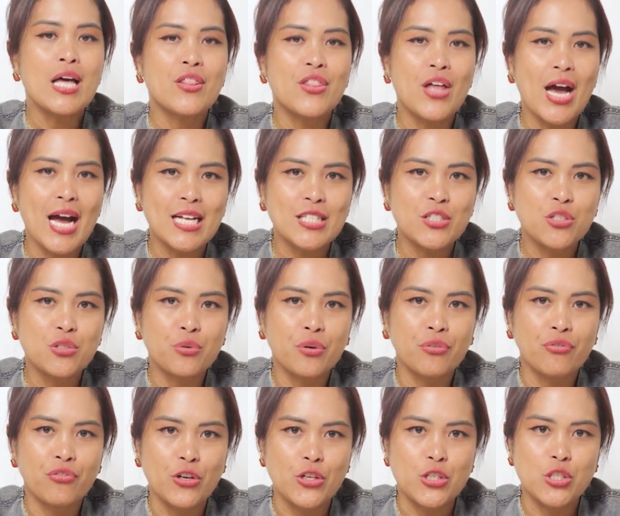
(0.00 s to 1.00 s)
That's
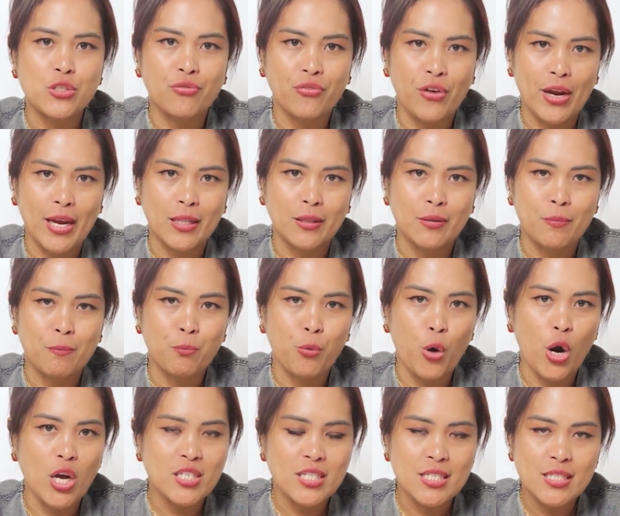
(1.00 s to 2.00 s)
reverse freight.
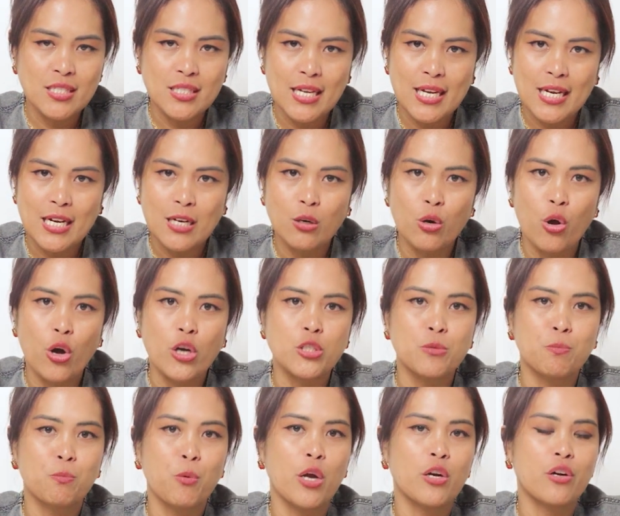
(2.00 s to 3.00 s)
Processing,
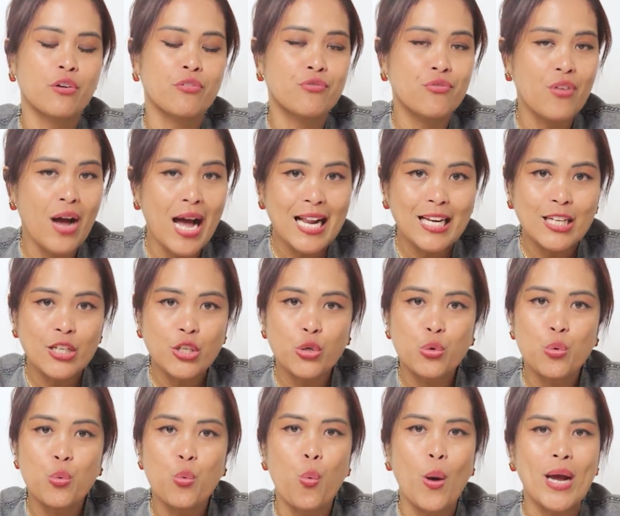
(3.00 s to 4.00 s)
lost product
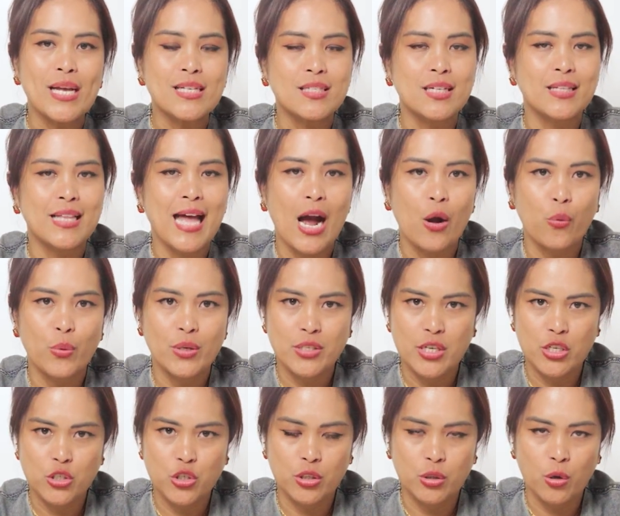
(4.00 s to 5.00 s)
value, wasted
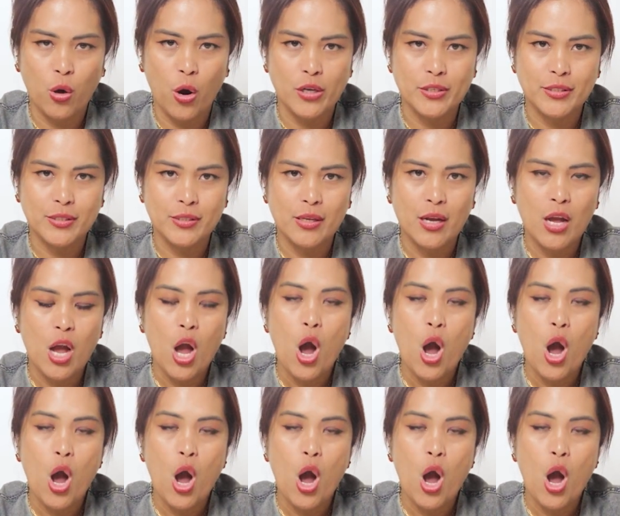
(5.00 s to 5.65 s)
acquisition cost.